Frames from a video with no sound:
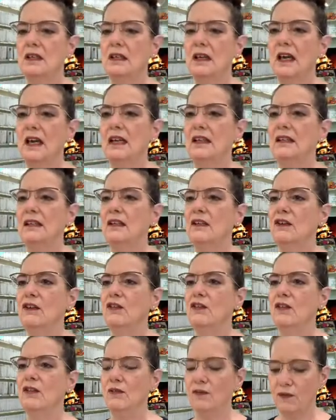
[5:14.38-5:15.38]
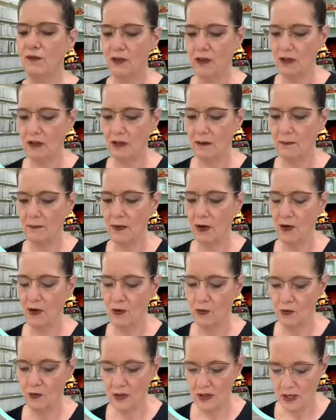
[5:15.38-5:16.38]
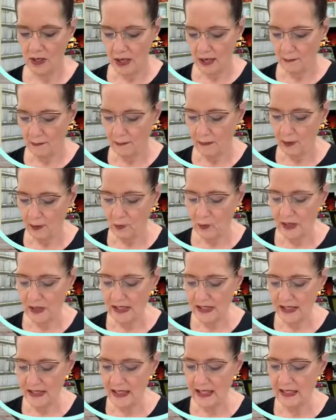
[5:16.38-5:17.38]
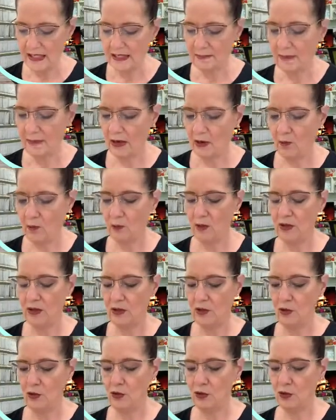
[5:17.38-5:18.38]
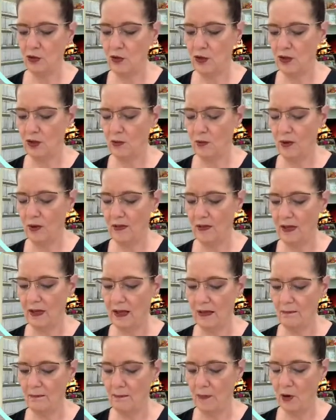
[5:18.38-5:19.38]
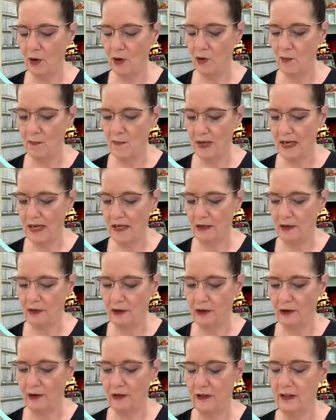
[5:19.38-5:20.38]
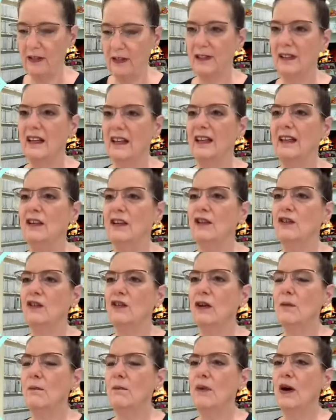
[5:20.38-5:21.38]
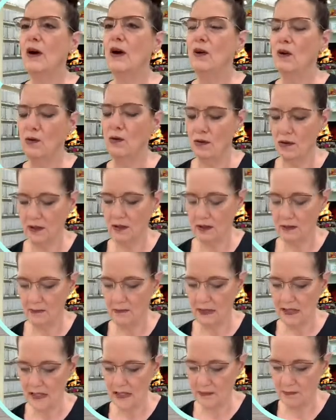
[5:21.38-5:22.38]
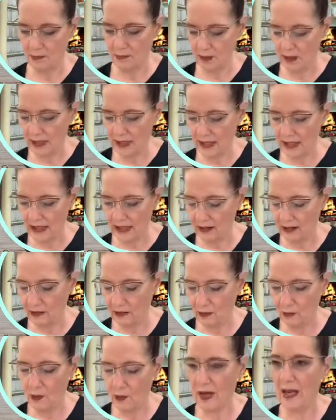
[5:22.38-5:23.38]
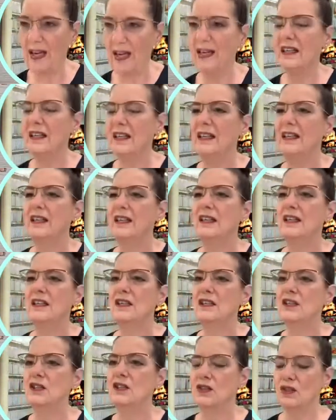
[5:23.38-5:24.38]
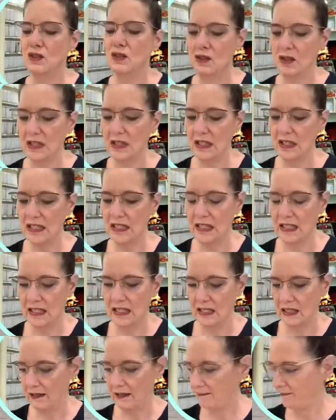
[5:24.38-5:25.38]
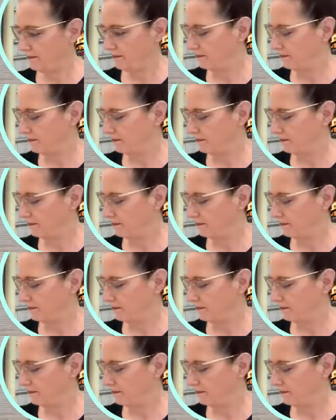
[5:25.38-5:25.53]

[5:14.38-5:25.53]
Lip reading: and here's the front of the bow. But what's nice about when you do it with a bow maker, here's our bow. Let me spread that out of the way so you can see it.